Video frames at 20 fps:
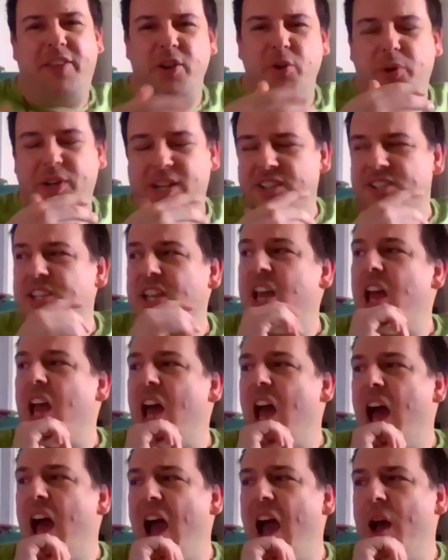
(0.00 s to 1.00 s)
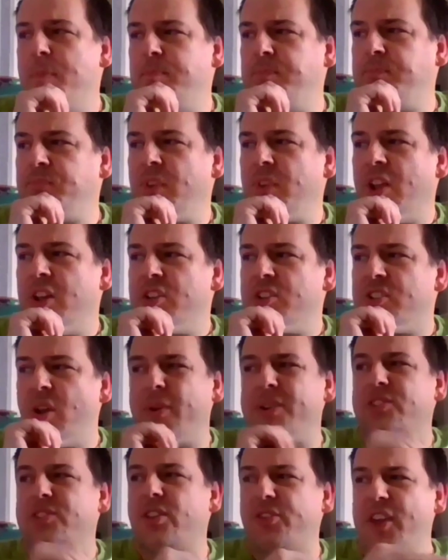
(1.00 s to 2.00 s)
benefit of the audience.
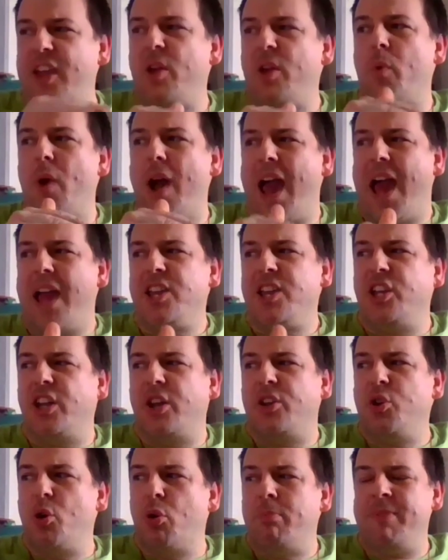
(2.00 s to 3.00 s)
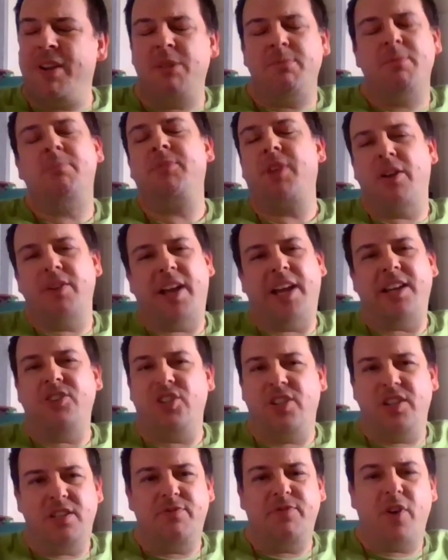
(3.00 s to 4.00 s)
So it's a thing where your minimum
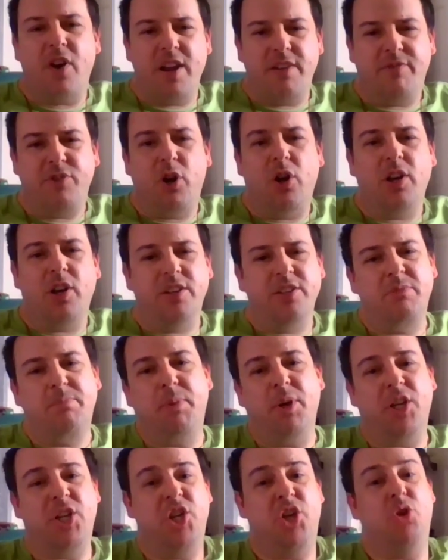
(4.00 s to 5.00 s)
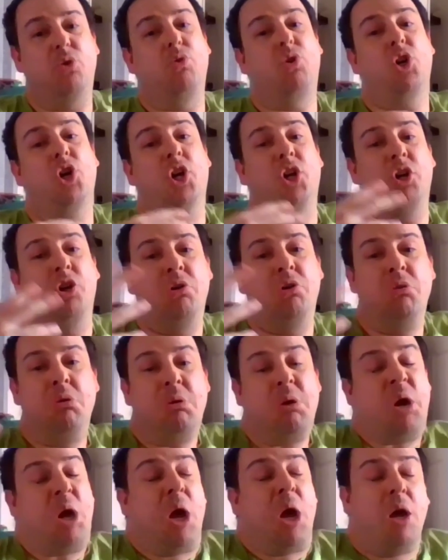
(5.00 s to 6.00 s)
donation is $5, but you
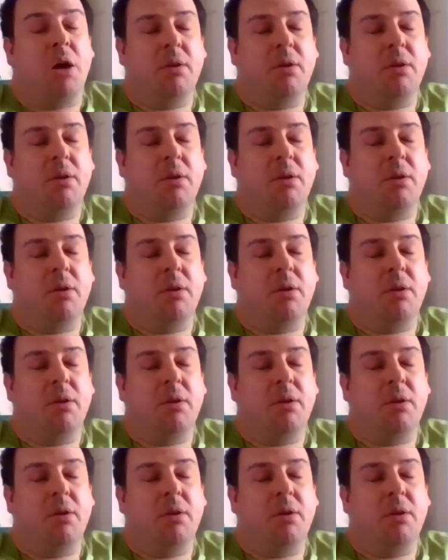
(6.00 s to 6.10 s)
can